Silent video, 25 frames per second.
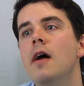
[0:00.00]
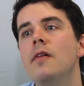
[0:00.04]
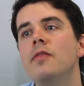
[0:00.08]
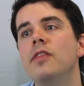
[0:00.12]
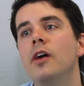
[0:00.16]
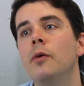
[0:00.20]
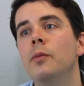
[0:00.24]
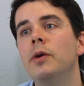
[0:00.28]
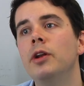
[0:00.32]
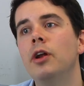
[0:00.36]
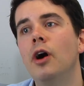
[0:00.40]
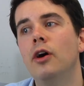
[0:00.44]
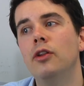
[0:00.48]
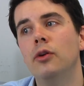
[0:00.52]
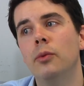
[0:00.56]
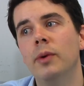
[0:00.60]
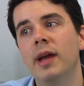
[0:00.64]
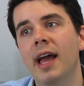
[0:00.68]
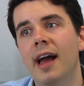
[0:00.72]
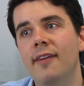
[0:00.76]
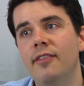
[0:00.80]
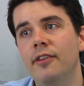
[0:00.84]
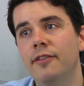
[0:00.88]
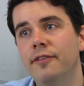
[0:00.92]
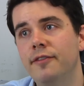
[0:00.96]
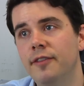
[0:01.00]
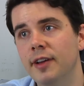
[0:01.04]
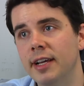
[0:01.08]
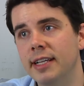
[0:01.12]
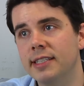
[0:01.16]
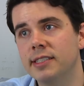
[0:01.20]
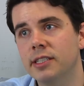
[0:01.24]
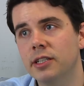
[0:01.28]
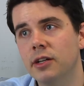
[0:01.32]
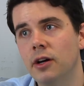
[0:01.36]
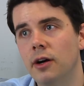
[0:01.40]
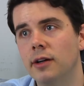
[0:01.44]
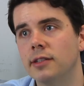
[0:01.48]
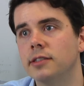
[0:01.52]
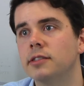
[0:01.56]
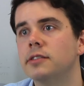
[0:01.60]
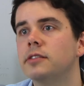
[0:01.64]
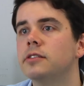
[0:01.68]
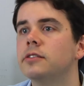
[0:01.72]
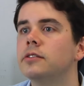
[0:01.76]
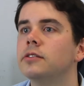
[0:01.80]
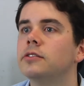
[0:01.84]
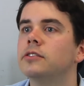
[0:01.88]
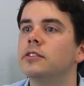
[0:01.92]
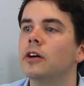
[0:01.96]
Then we know that we have the fixed
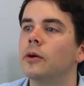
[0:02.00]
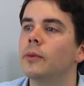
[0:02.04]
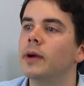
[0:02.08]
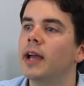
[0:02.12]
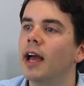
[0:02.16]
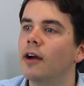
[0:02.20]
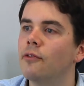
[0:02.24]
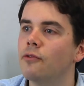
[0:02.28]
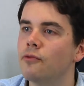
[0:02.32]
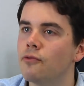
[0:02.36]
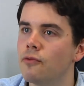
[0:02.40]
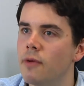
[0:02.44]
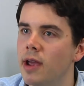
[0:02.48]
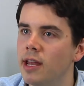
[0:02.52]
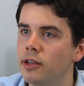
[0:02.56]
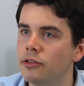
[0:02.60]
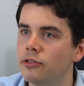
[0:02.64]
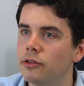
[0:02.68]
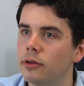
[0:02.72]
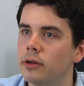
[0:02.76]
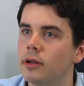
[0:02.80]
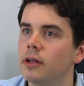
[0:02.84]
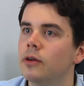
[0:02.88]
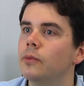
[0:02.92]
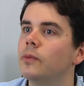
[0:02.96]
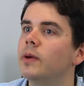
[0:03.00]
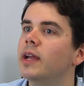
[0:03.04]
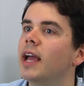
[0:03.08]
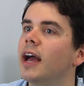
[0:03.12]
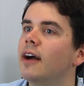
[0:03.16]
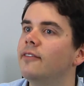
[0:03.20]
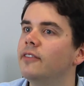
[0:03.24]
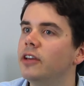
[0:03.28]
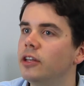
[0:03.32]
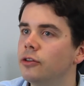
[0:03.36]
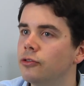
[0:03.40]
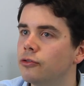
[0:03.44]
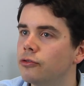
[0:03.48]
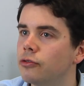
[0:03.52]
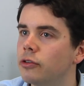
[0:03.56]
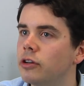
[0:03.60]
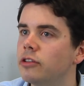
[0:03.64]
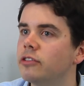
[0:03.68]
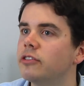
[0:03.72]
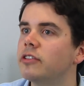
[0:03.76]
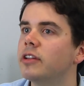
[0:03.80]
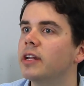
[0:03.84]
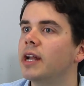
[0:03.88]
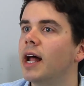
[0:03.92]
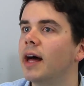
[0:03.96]
costs. So we have rental and we have
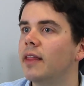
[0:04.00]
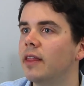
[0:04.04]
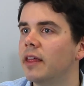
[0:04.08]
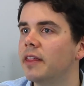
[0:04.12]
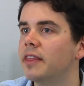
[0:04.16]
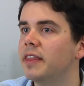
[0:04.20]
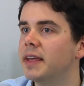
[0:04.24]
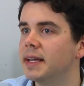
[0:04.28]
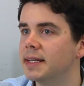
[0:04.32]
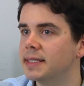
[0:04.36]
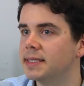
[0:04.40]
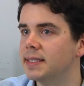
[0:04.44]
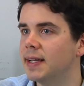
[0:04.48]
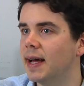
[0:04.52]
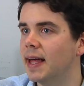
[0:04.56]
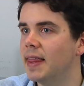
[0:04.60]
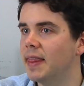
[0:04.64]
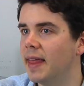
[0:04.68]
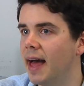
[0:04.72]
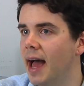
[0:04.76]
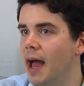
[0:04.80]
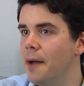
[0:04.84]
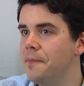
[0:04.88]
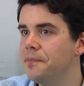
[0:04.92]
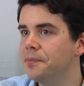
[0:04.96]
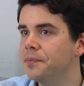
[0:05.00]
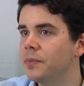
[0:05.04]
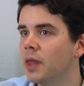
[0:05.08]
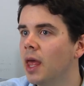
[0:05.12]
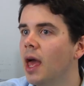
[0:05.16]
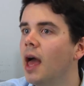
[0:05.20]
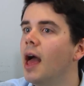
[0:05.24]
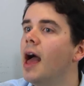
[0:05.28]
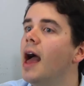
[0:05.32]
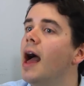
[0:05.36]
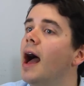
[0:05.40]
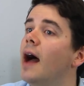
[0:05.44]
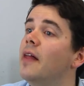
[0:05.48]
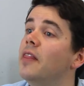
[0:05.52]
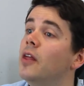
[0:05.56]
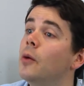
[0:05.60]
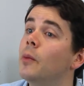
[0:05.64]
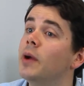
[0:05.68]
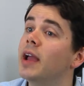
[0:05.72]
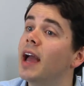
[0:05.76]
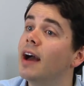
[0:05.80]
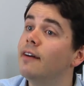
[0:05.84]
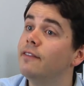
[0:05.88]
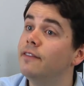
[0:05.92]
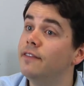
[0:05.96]
interest and other things like that. And
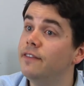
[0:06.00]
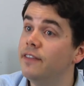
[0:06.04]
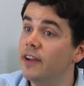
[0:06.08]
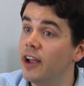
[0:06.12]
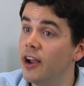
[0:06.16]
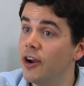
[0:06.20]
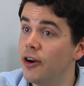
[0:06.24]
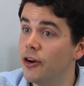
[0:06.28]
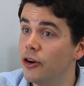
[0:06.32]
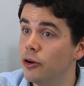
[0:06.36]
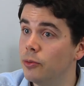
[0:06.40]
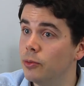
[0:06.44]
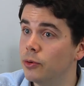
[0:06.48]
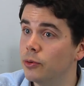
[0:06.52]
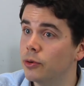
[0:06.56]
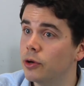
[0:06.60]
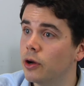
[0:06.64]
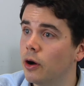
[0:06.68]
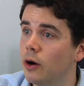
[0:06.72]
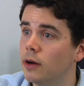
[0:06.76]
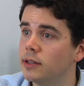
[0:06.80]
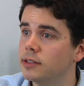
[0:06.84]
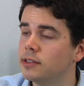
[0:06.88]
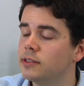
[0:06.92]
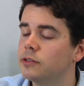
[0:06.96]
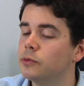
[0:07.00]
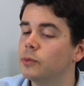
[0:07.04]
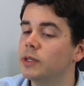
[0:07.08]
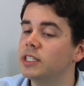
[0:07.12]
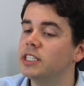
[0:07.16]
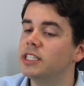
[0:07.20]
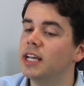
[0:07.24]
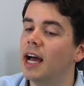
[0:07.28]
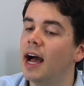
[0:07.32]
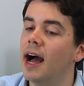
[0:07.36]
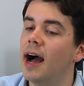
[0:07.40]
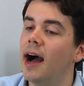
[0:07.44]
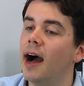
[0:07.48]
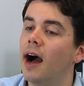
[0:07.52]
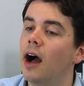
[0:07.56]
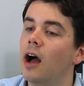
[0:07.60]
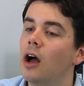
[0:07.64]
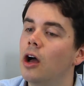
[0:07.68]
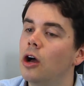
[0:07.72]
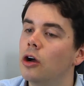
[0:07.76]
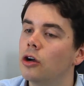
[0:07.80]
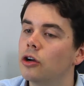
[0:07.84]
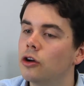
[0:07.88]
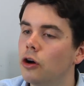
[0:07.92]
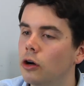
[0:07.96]
then we have variable costs, which are
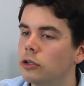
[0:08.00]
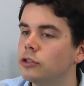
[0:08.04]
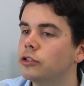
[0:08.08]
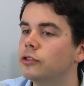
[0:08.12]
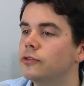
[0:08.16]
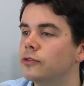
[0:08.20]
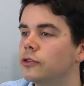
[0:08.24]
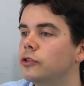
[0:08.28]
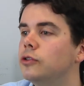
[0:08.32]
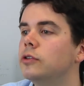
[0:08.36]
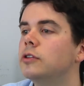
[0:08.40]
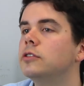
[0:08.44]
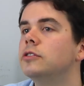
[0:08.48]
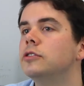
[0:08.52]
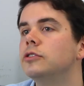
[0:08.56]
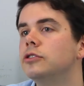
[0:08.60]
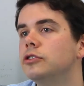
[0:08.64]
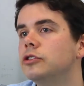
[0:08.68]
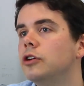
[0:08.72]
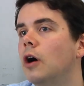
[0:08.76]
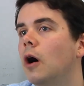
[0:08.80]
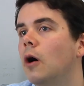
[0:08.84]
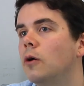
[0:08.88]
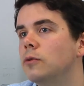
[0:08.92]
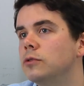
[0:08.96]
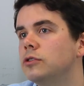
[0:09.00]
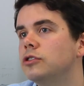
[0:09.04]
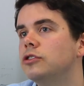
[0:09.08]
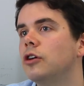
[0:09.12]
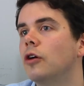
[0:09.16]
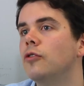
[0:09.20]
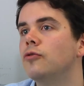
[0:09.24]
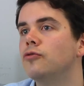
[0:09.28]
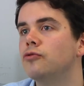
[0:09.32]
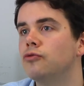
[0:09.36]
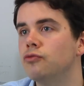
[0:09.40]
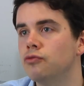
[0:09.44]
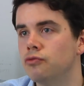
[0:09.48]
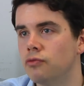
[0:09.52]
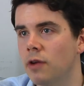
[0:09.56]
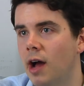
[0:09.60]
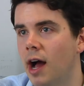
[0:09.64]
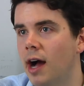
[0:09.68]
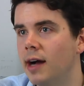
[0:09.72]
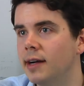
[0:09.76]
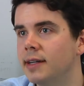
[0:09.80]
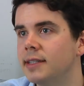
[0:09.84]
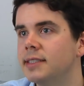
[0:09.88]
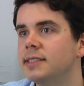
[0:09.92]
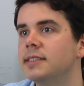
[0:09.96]
cost of goods sold, so
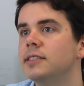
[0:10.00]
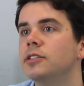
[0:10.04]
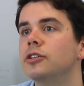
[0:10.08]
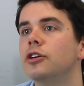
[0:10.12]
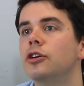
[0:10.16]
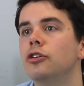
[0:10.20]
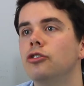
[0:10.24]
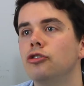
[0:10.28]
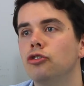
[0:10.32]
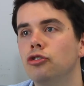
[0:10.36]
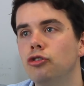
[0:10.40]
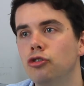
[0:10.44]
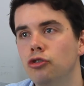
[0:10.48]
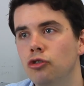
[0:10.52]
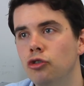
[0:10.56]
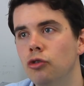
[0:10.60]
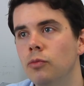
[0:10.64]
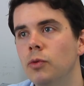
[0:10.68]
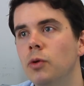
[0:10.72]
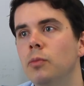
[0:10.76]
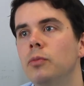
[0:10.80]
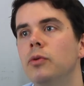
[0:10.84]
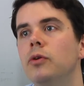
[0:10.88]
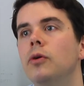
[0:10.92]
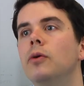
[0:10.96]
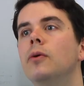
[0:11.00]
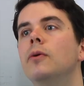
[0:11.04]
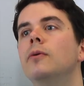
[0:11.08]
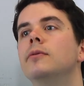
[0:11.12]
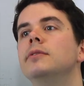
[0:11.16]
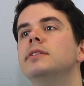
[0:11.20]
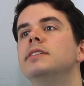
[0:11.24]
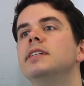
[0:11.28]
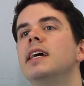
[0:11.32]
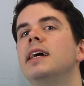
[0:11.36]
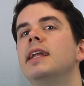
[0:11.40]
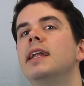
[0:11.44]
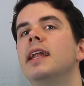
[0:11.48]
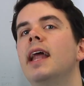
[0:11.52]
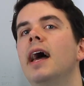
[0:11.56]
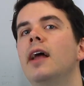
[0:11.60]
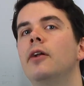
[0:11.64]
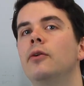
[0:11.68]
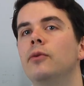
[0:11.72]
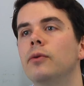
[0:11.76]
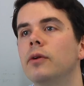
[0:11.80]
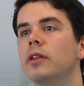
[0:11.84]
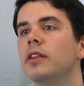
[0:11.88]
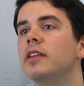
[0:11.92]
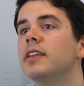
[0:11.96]
drugs and consumables and,
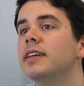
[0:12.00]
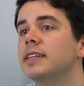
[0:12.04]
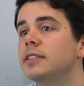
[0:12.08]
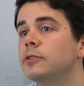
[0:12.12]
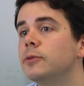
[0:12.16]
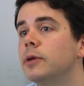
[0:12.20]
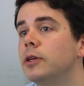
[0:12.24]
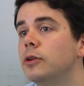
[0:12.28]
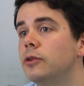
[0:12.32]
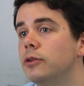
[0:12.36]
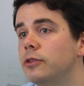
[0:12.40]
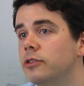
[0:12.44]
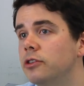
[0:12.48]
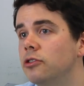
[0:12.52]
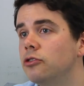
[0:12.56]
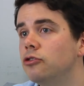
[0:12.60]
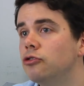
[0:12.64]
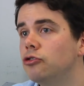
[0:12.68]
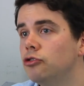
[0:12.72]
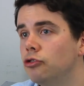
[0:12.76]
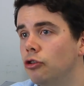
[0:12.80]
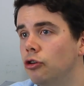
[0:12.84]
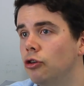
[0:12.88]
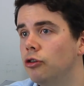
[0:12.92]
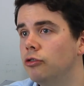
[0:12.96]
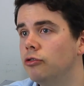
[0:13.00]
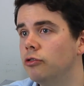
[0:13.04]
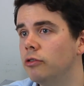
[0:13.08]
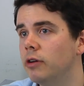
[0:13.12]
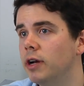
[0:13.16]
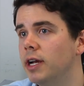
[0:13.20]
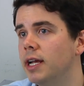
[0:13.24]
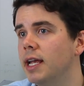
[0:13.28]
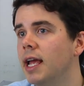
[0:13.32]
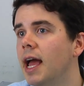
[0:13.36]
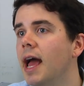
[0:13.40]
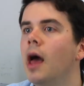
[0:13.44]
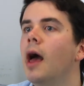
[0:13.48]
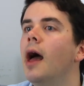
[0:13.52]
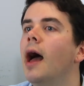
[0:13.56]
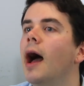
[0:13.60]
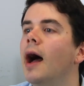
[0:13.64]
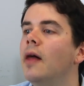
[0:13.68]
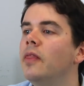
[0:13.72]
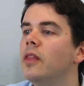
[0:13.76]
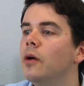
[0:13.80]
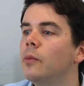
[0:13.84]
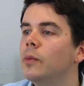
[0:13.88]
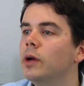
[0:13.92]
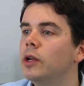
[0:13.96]
and all of the things we use in surgery.
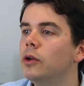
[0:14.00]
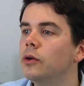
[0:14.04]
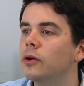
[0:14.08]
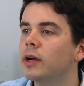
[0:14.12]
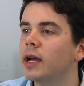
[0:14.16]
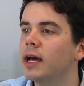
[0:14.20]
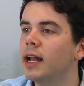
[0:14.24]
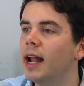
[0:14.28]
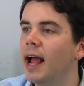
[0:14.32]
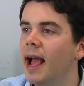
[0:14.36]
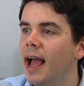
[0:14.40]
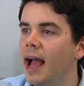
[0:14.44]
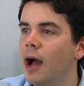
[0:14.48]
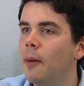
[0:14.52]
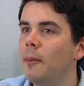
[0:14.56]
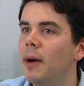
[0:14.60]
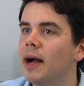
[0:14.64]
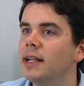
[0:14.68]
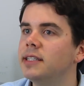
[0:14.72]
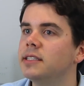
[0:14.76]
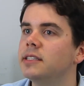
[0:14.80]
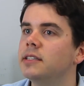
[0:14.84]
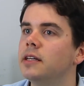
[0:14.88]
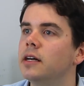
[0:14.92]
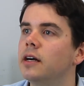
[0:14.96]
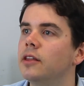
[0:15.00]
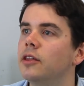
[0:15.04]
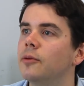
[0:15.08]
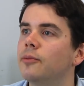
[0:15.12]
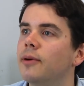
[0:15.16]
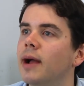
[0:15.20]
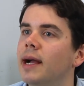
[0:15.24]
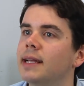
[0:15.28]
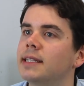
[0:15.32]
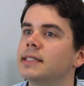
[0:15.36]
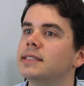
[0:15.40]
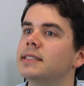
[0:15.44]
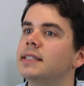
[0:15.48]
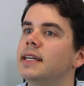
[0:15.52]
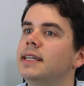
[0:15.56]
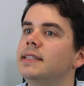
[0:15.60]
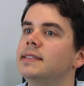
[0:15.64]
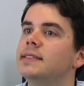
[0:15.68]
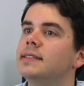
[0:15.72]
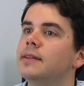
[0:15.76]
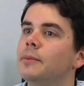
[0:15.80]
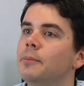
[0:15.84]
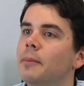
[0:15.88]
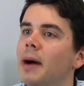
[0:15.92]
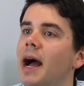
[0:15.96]
And then we look at how much the, the practice
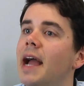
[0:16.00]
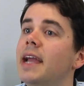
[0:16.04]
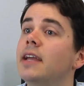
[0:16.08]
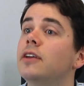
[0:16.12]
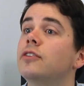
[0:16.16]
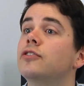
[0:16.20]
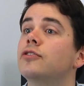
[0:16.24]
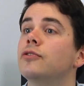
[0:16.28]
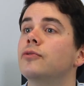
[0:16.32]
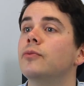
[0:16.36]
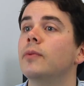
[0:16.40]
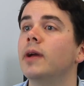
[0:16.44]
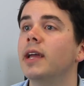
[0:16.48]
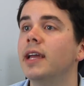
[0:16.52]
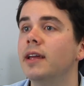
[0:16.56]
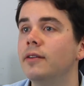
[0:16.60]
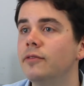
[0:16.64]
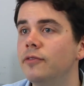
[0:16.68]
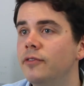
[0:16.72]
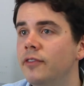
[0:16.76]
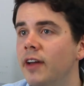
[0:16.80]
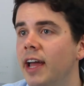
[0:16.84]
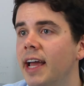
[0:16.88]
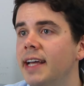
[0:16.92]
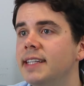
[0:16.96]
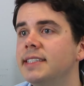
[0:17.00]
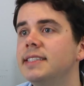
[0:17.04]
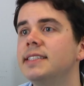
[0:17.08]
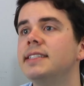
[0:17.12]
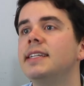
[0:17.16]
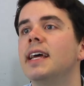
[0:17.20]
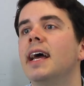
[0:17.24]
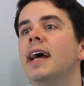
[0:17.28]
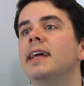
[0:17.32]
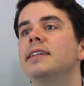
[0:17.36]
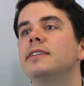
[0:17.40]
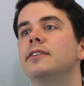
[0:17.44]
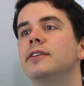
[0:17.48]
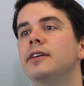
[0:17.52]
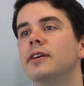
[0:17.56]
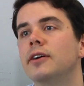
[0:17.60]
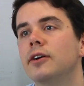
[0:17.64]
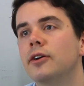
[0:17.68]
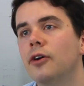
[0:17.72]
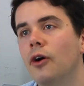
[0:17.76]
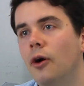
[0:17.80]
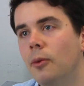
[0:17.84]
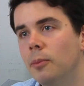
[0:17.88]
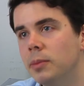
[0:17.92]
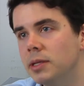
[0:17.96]
needs to make to reinvest and to
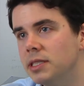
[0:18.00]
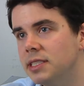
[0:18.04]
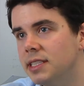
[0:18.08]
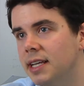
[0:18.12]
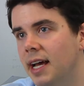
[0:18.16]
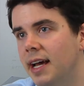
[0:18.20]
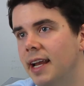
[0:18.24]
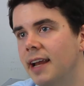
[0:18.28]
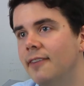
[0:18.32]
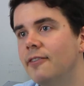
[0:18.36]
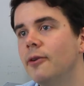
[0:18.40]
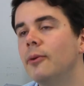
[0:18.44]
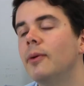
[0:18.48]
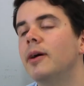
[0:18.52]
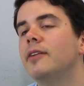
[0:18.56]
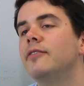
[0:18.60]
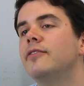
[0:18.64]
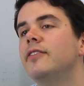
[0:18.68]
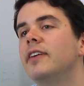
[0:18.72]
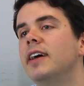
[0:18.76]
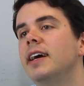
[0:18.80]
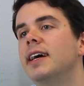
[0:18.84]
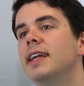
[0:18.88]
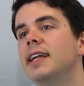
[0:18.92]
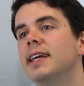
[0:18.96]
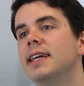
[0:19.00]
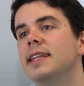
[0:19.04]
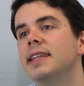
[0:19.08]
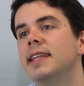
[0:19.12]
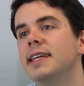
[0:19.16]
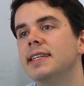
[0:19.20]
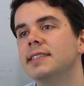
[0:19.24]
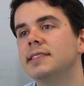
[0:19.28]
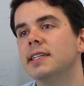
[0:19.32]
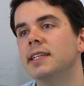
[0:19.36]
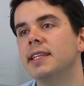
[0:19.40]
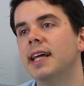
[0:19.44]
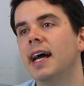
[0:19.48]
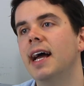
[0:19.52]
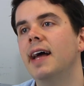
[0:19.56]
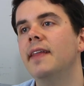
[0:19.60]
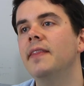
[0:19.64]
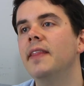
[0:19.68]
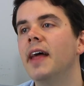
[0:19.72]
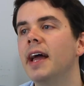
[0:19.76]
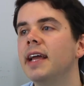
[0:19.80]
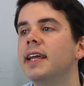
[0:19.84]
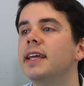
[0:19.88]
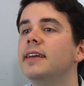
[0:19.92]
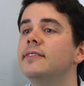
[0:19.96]
compensate everyone fairly and things like that.
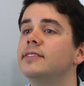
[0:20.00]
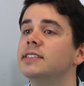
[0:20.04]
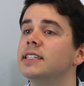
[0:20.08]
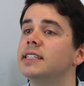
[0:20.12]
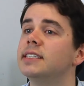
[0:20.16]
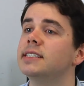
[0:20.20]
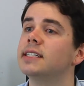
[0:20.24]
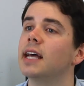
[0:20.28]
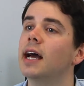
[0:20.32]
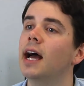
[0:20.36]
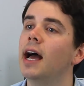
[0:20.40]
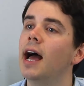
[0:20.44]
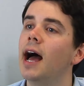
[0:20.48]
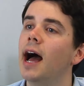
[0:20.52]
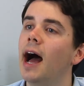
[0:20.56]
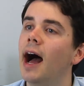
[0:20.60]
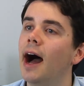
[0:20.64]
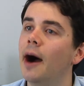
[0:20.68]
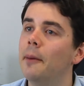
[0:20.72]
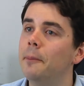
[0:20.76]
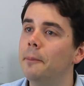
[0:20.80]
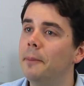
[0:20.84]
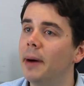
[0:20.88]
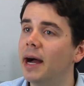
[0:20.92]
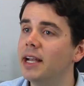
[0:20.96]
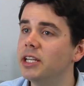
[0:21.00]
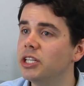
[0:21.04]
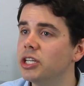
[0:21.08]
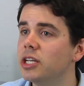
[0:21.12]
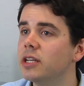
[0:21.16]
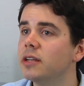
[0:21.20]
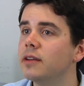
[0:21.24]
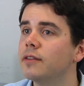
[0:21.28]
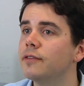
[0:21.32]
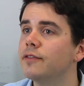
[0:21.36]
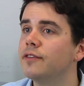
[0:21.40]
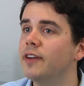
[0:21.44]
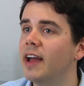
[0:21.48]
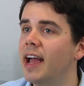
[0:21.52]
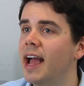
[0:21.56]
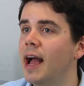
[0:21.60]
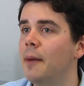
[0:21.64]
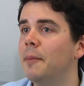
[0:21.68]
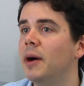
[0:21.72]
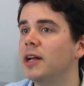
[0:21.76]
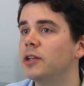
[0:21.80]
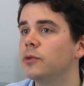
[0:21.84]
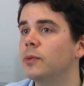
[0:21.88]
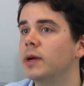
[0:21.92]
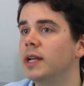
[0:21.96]
And that gives us a budget for
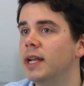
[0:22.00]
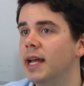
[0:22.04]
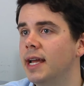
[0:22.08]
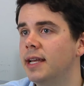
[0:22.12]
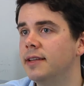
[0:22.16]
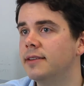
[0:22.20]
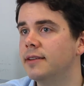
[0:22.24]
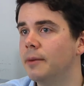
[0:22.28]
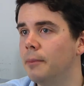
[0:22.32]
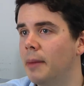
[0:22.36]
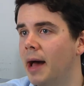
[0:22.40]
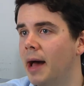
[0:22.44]
how much we need to